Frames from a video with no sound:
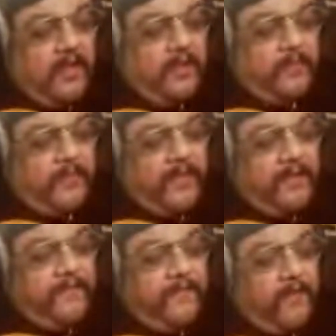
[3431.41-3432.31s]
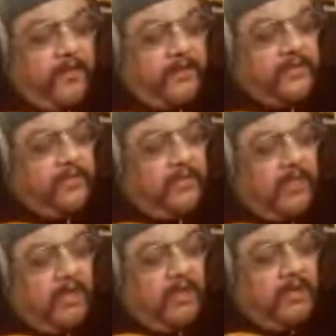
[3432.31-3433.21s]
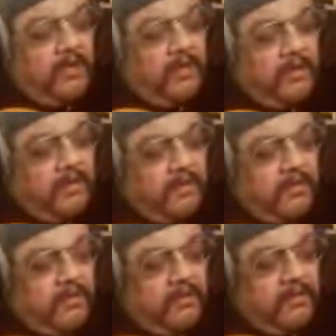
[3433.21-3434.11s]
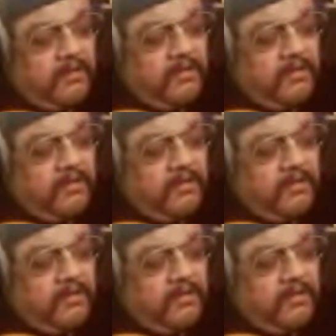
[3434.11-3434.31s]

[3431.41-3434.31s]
and before too long